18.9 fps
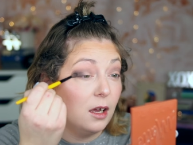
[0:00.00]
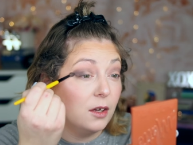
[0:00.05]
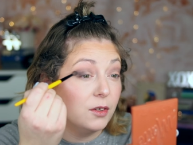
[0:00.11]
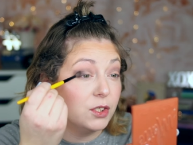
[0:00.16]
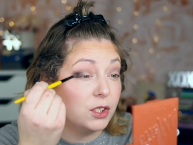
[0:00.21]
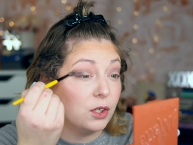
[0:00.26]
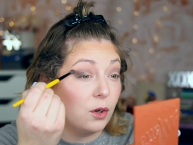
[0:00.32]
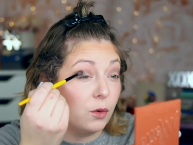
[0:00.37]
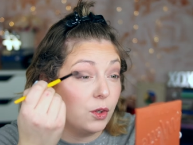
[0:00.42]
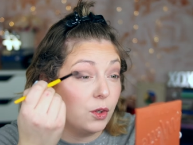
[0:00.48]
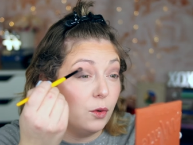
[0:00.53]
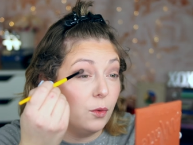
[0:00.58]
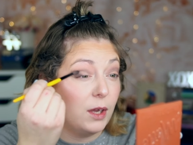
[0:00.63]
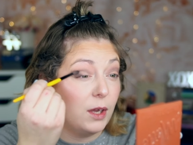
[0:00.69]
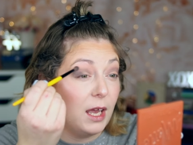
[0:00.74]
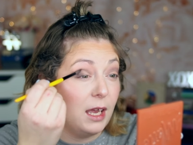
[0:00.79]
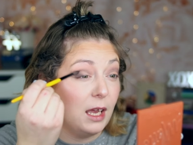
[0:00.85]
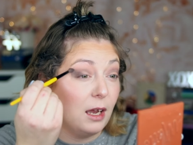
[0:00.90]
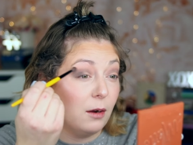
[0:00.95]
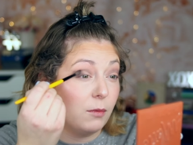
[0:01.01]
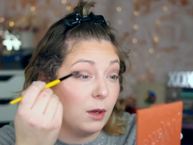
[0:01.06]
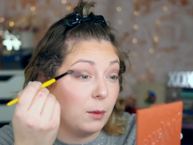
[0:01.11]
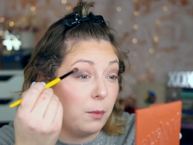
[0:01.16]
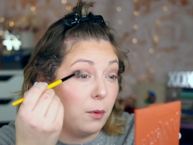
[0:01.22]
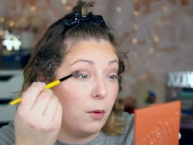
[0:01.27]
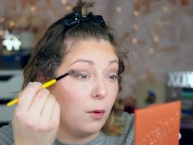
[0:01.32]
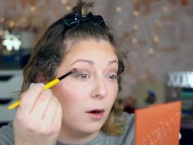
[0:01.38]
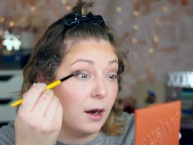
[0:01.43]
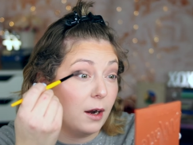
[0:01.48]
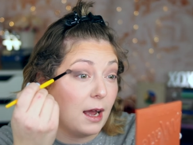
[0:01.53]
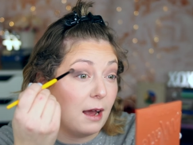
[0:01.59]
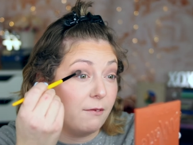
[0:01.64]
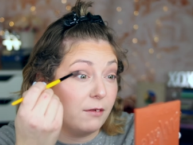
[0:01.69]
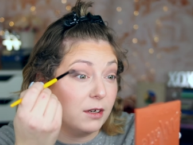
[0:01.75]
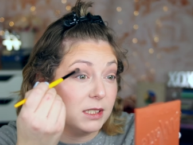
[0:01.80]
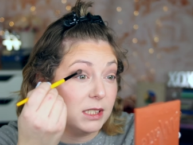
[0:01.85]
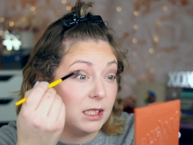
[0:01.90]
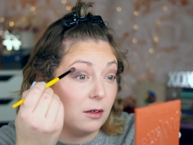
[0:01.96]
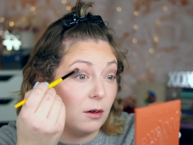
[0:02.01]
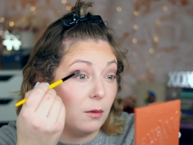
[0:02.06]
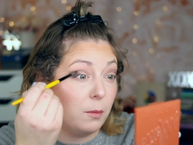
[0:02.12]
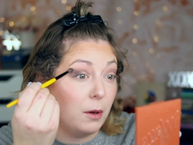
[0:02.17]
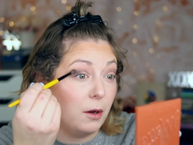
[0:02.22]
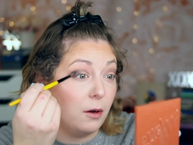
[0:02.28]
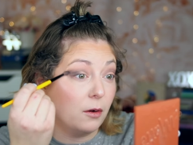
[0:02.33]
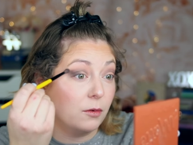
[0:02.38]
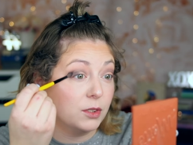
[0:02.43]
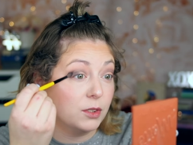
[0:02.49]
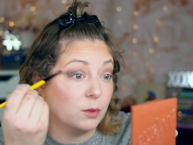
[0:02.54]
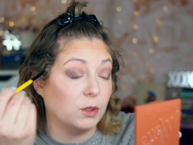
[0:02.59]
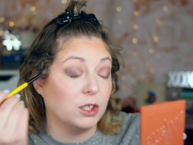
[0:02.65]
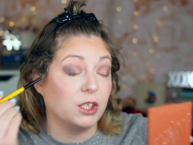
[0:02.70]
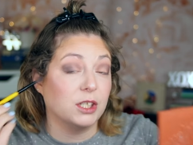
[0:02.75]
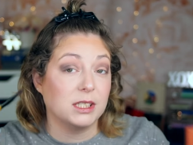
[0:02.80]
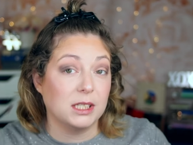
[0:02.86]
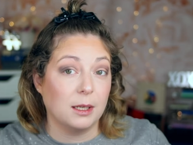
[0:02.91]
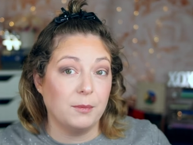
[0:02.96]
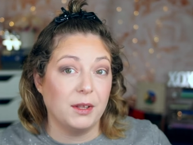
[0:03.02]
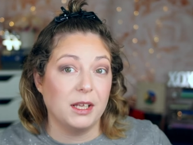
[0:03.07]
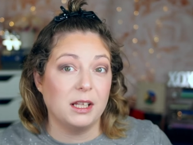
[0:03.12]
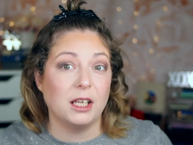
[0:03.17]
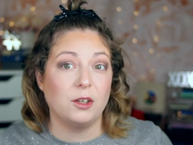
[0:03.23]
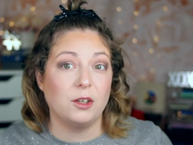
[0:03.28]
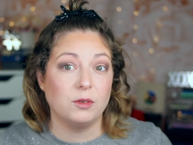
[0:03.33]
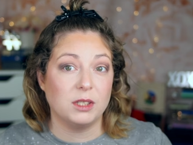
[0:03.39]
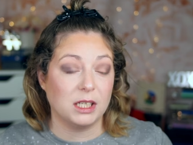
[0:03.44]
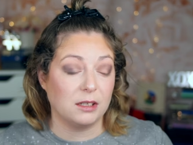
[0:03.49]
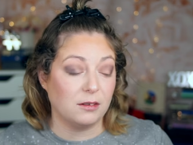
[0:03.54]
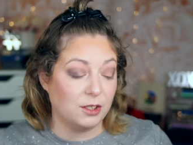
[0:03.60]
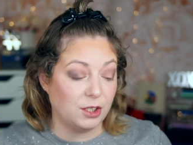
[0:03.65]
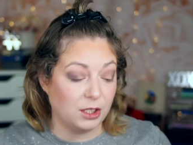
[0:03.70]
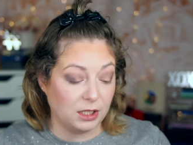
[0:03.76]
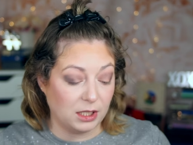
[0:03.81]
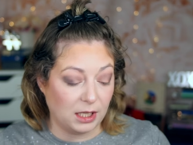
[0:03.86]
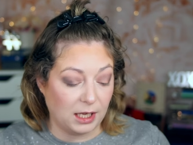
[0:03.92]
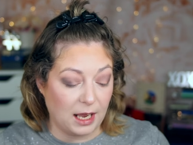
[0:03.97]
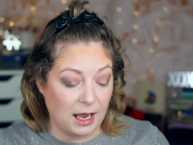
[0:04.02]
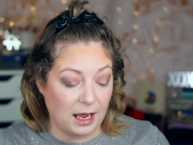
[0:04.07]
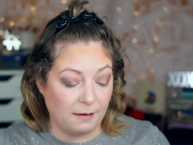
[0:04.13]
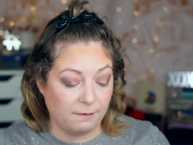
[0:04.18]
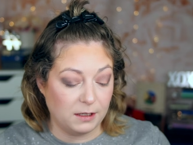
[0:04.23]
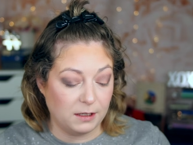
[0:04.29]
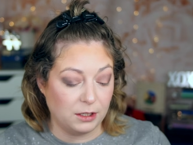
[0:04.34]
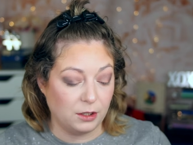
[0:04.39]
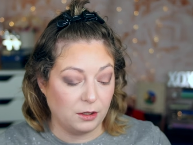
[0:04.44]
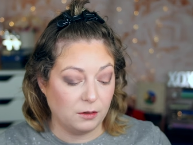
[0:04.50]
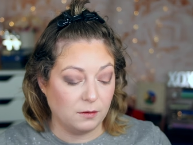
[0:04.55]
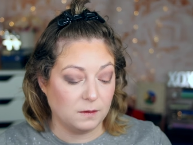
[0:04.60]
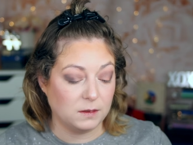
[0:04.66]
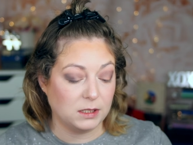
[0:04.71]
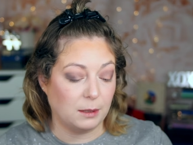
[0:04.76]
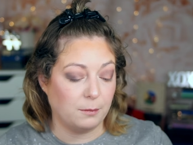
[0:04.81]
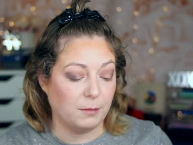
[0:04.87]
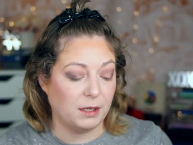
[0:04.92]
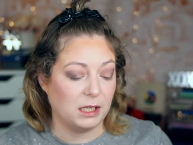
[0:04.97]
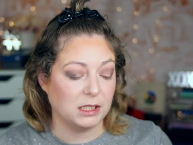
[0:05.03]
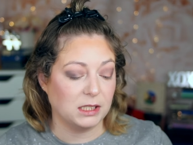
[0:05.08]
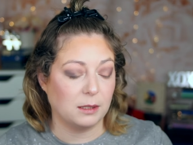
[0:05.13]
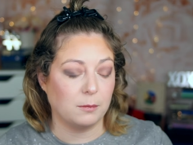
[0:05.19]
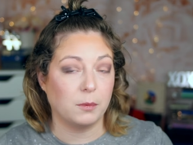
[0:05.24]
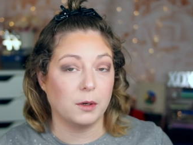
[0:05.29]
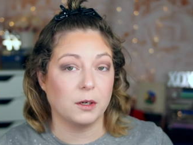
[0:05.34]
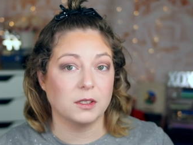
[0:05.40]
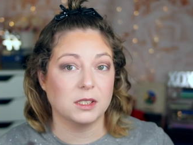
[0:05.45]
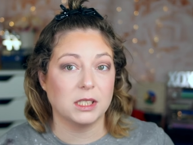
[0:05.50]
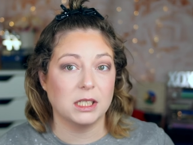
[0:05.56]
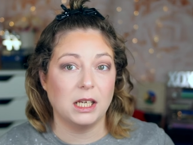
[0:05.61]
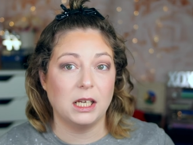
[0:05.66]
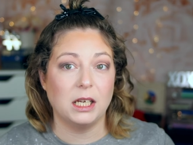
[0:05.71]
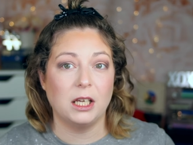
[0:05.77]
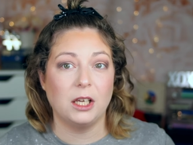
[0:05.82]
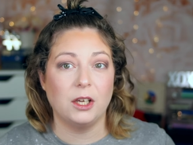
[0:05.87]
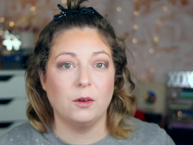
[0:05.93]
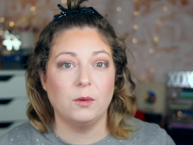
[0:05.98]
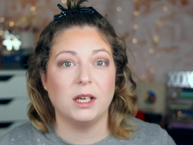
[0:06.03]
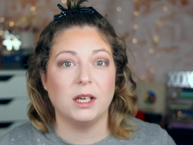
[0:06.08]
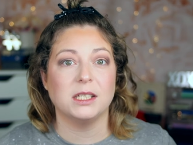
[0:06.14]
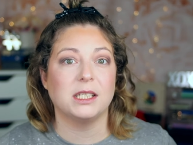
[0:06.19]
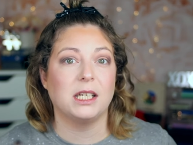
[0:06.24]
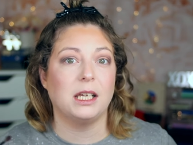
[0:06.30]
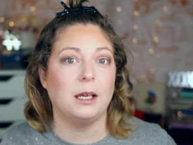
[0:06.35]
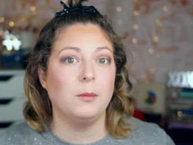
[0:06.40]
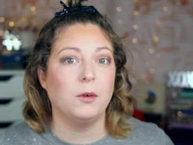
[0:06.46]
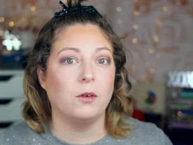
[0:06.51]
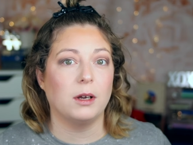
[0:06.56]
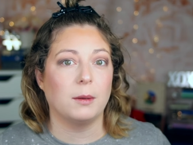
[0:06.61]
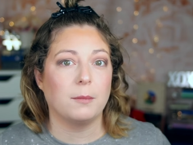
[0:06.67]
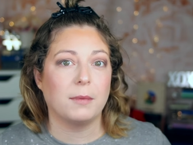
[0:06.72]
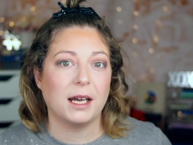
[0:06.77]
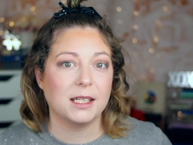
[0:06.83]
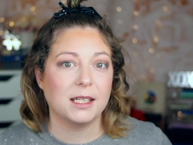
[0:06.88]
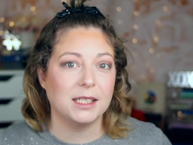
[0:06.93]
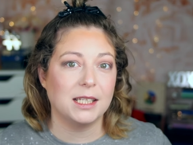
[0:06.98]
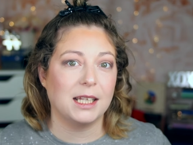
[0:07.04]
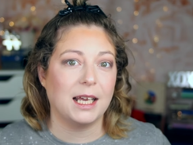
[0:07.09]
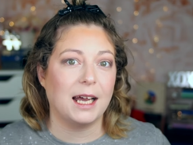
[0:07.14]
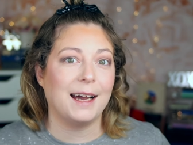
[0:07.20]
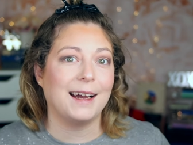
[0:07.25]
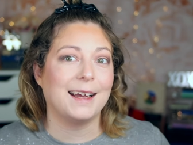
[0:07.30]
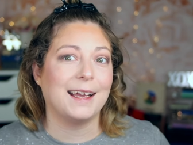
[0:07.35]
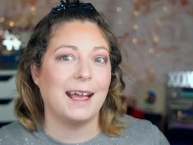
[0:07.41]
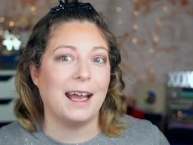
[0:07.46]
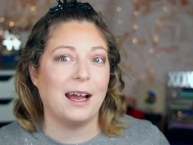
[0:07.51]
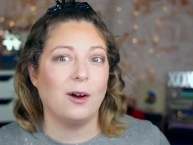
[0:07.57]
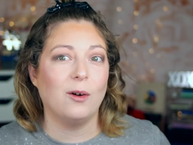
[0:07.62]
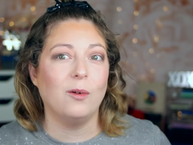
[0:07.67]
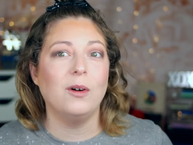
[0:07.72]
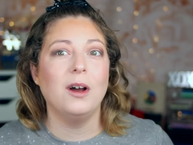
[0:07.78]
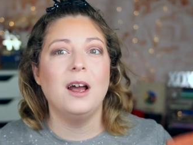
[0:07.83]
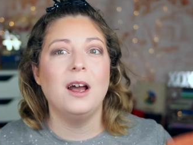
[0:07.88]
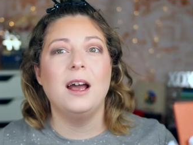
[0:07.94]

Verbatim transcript: So you can't report every single post, which is something that you diligently have to do if somebody is impersonating you, is keep going back to that account